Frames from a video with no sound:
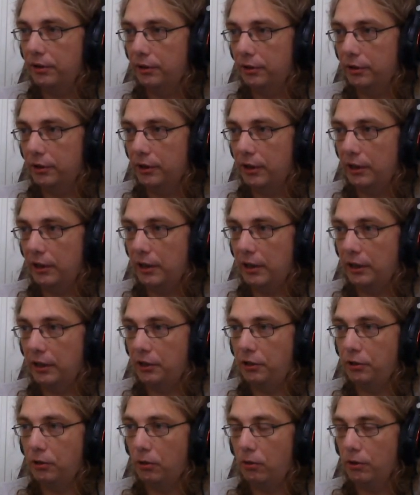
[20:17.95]
a
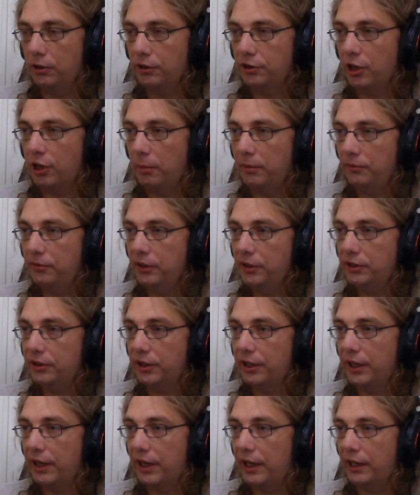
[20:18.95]
door on top of it
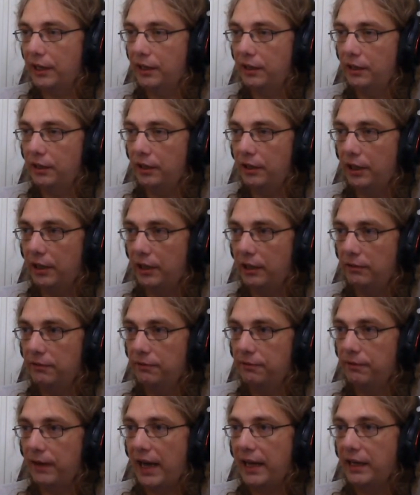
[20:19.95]
and a
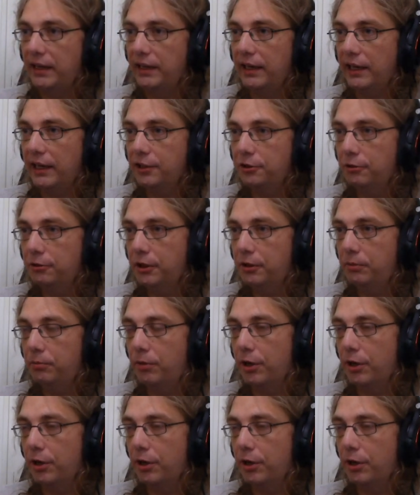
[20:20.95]
fan next to it.